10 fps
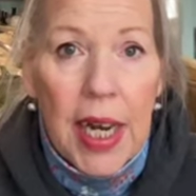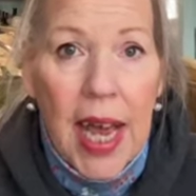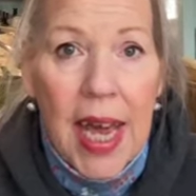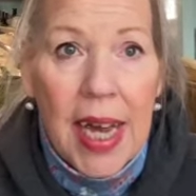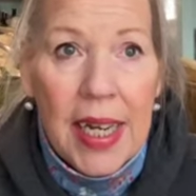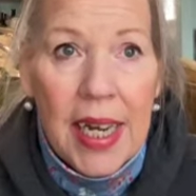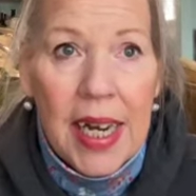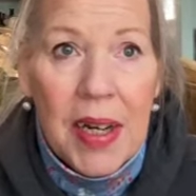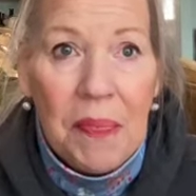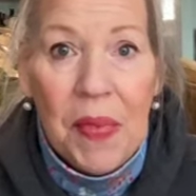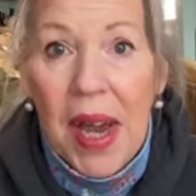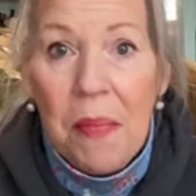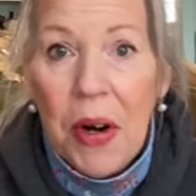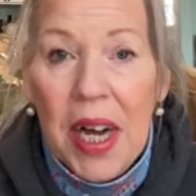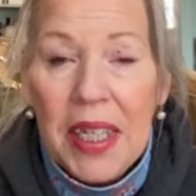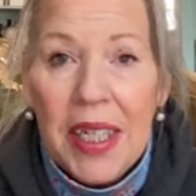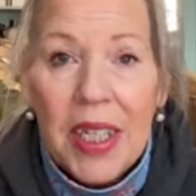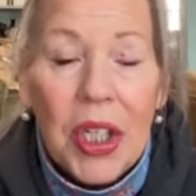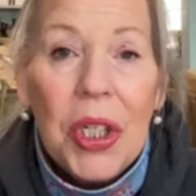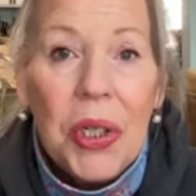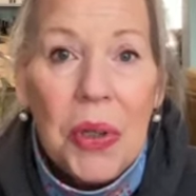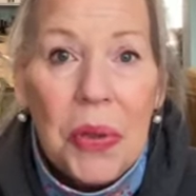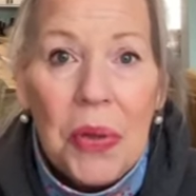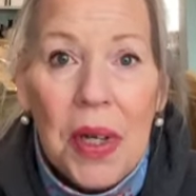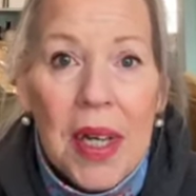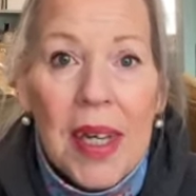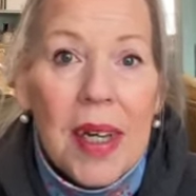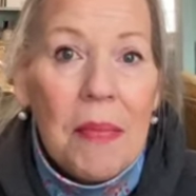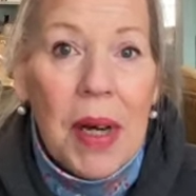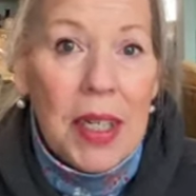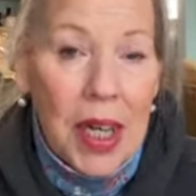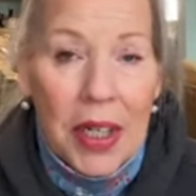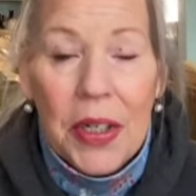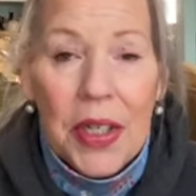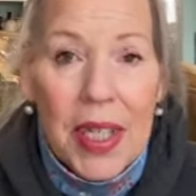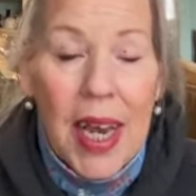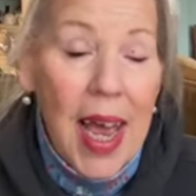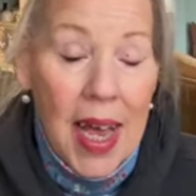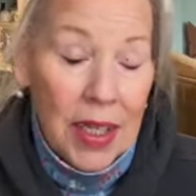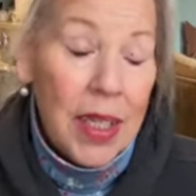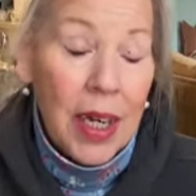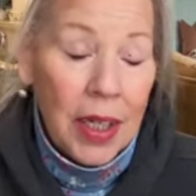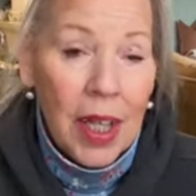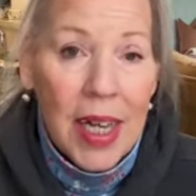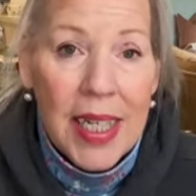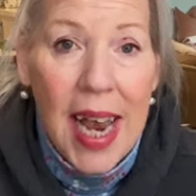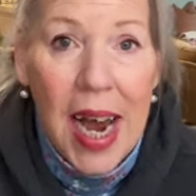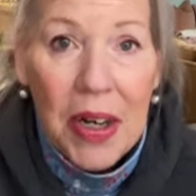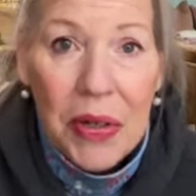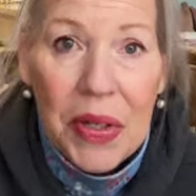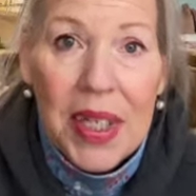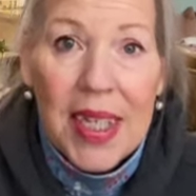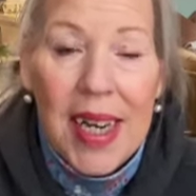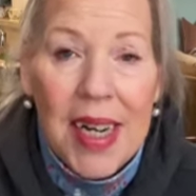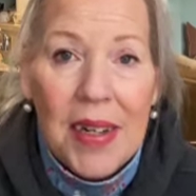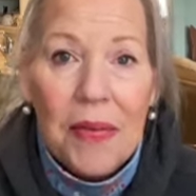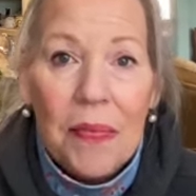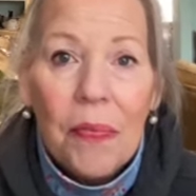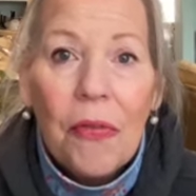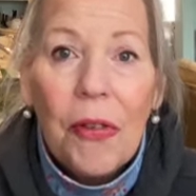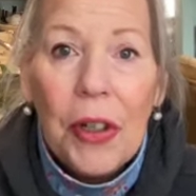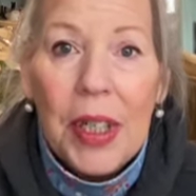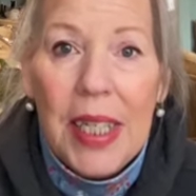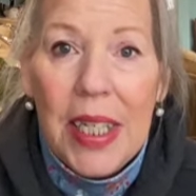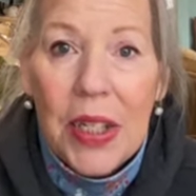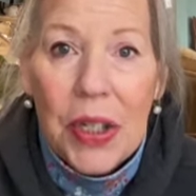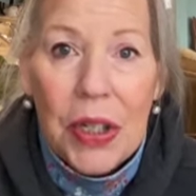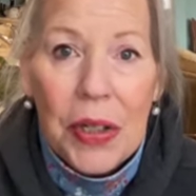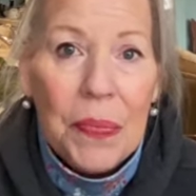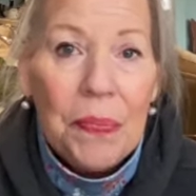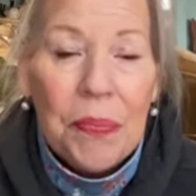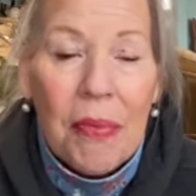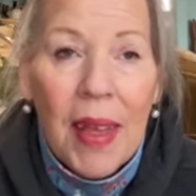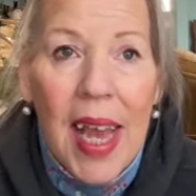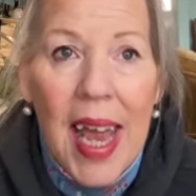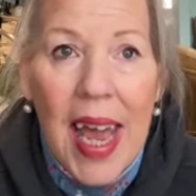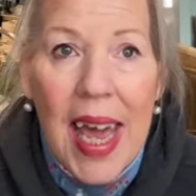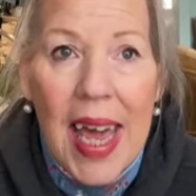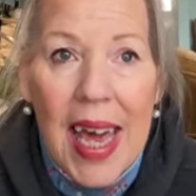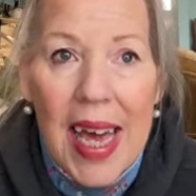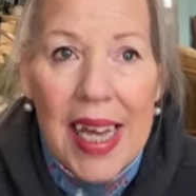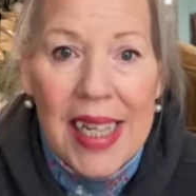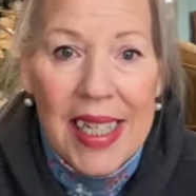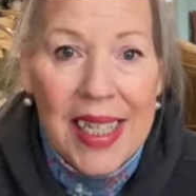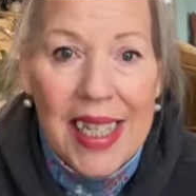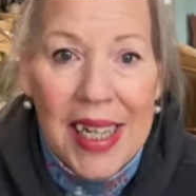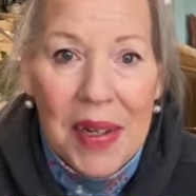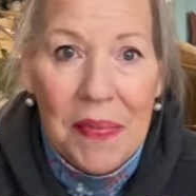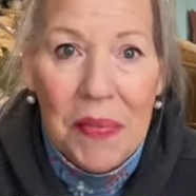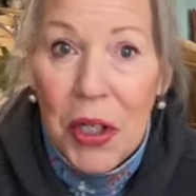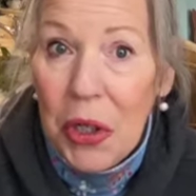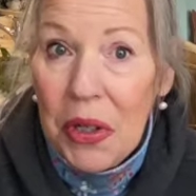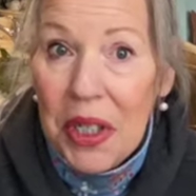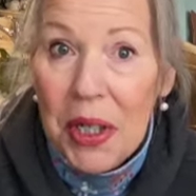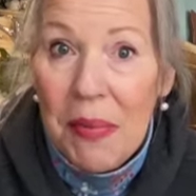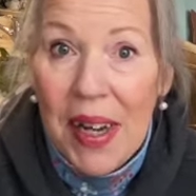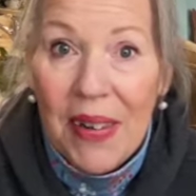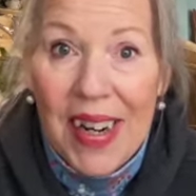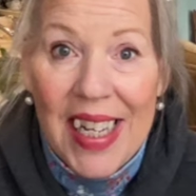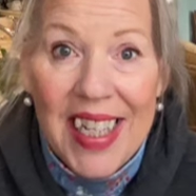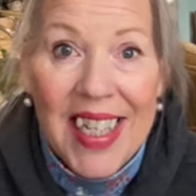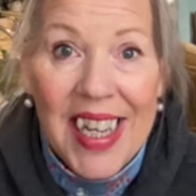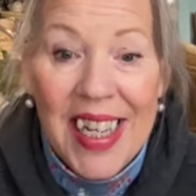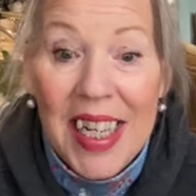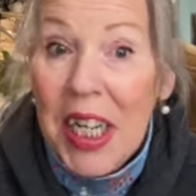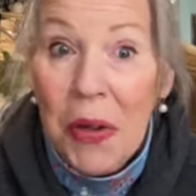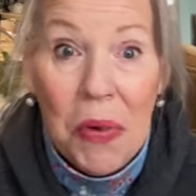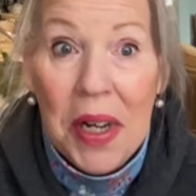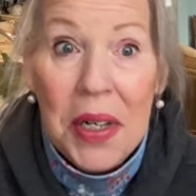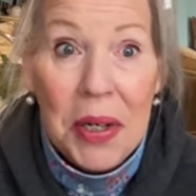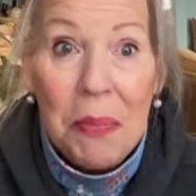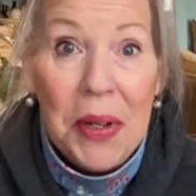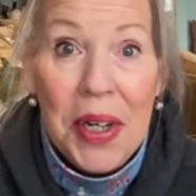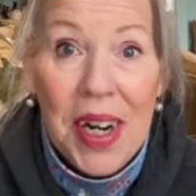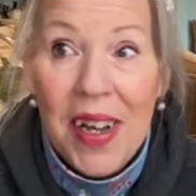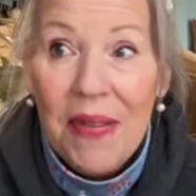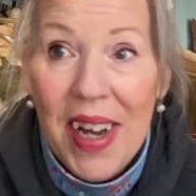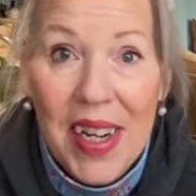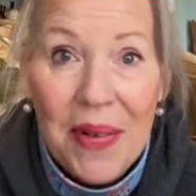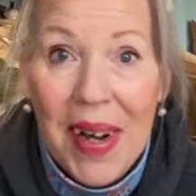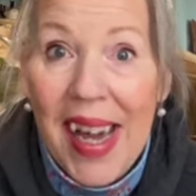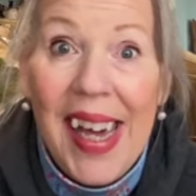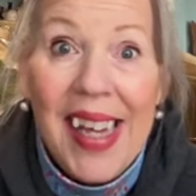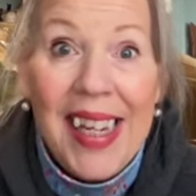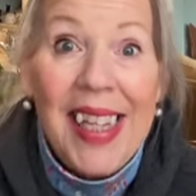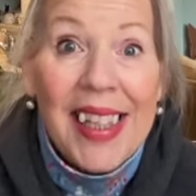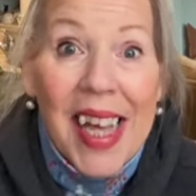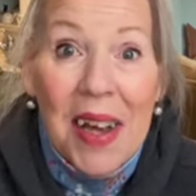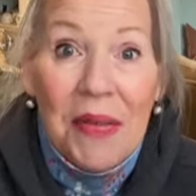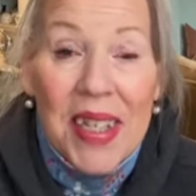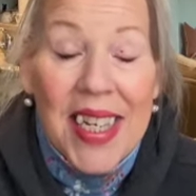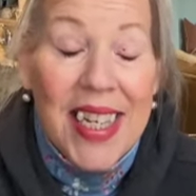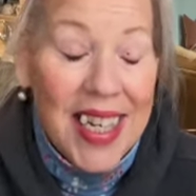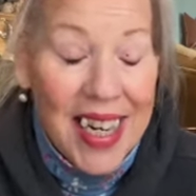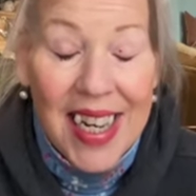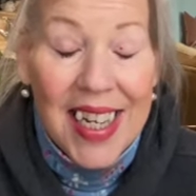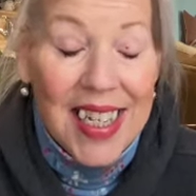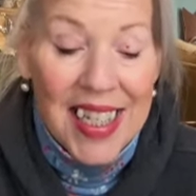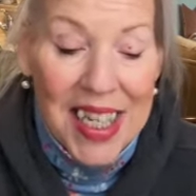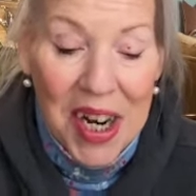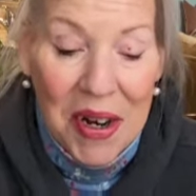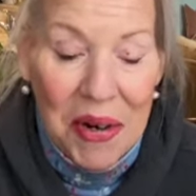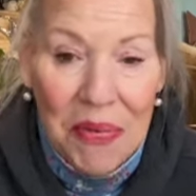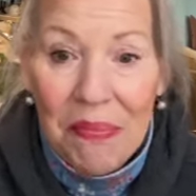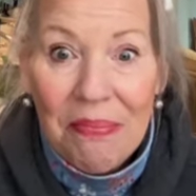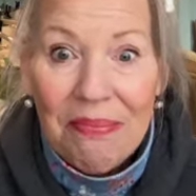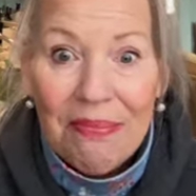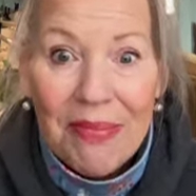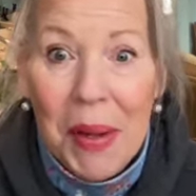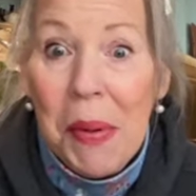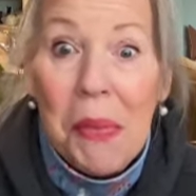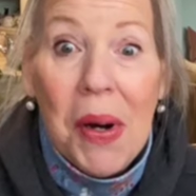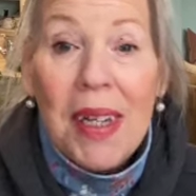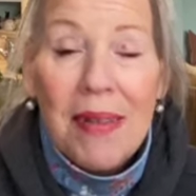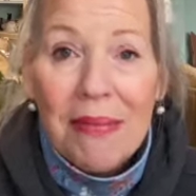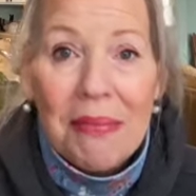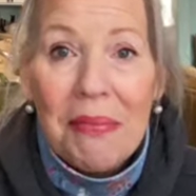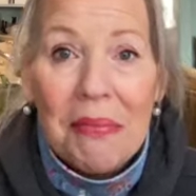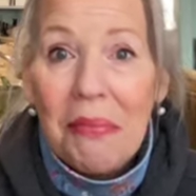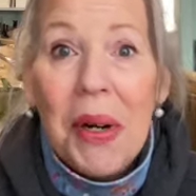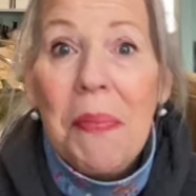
and I brought it to my daughter's and son-in-law's house for Easter, and showed it to my grandson, and he wanted to put it on right away, and he loves it. So, I mean, what